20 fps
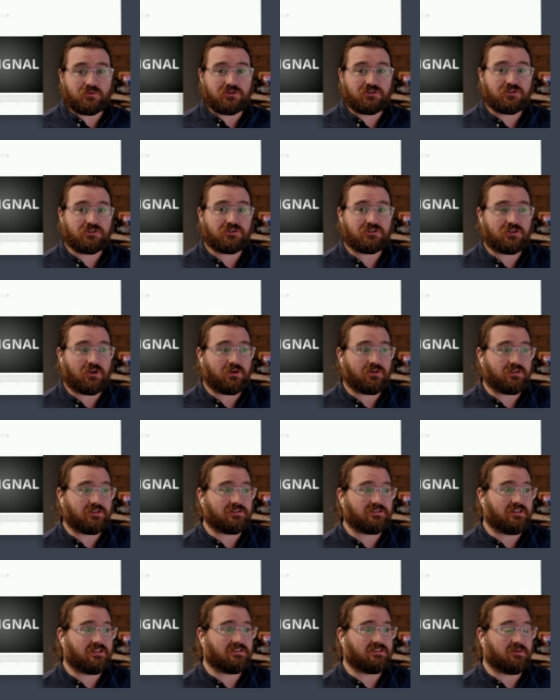should start to
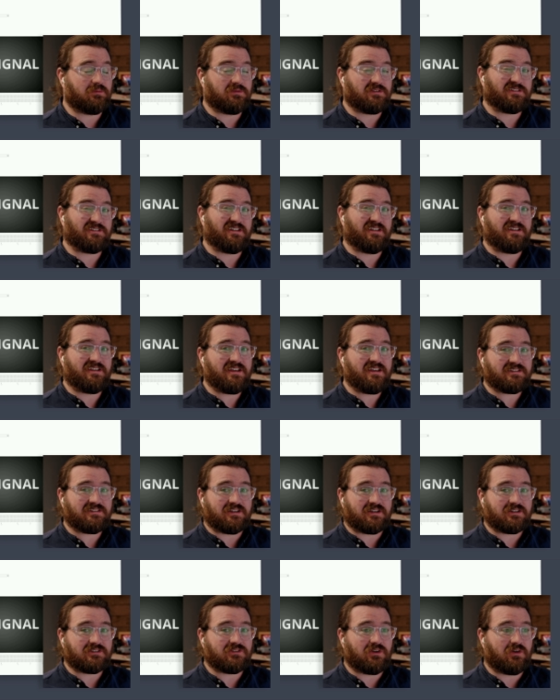see some
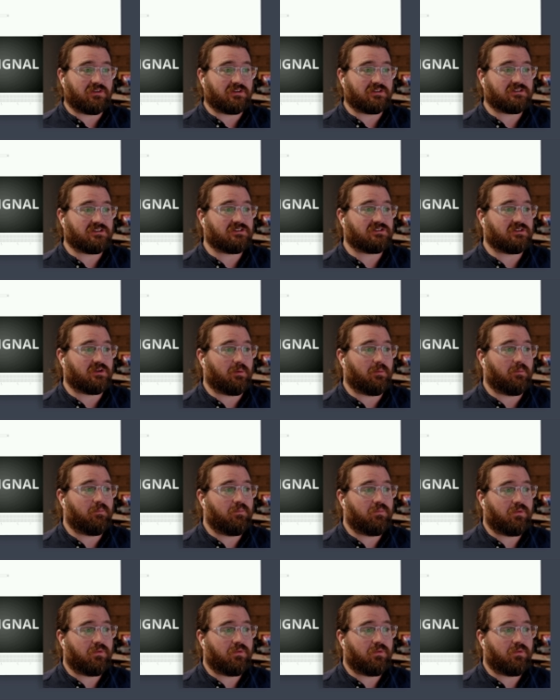statistics on the system.